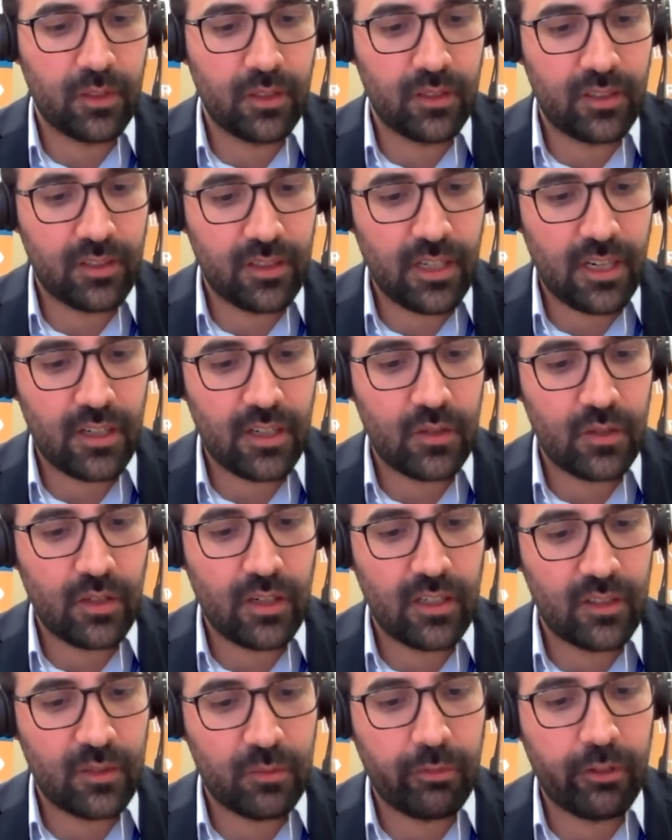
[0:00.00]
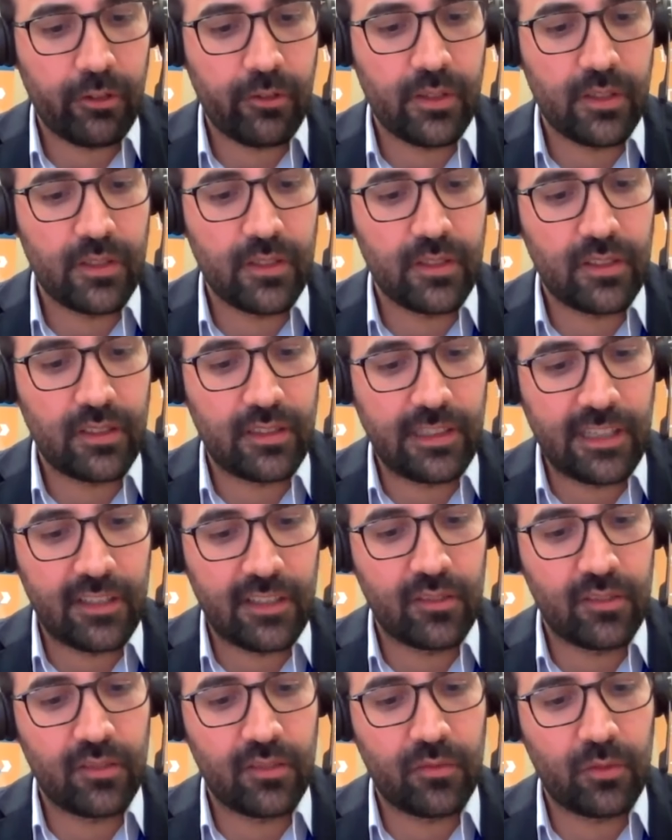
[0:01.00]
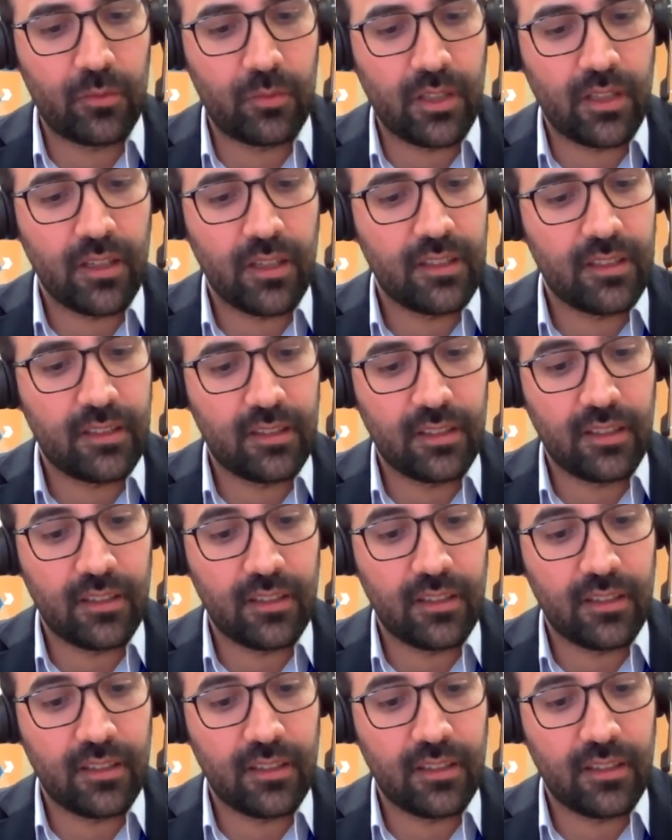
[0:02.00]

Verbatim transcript: international experience lessons from that